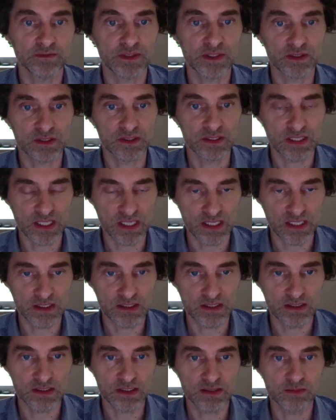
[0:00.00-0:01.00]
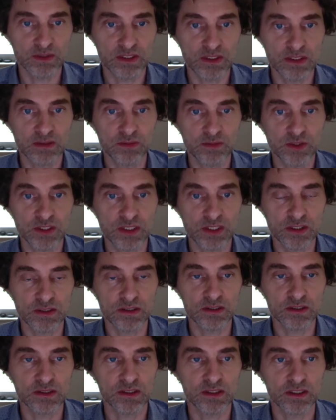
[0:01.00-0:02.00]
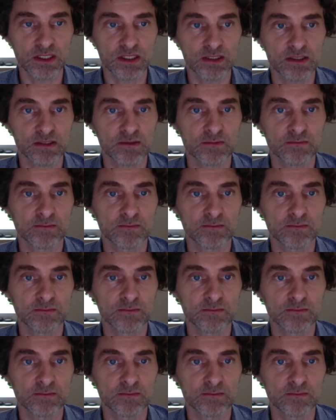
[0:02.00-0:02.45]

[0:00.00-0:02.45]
fetus has CMT mutations. Next.